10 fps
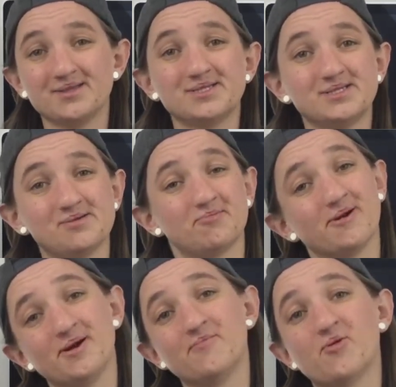this is a
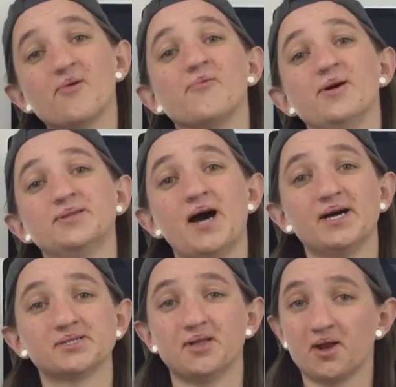really important one to
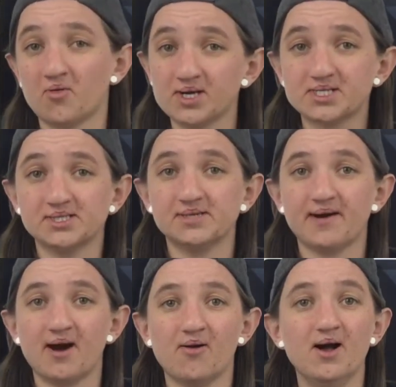ask a lot of questions
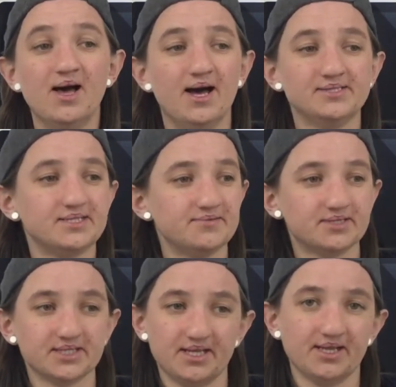about and see if
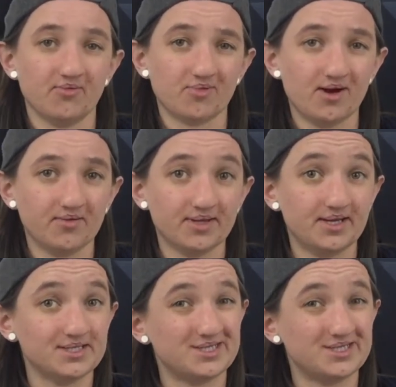there's anything wrong with it,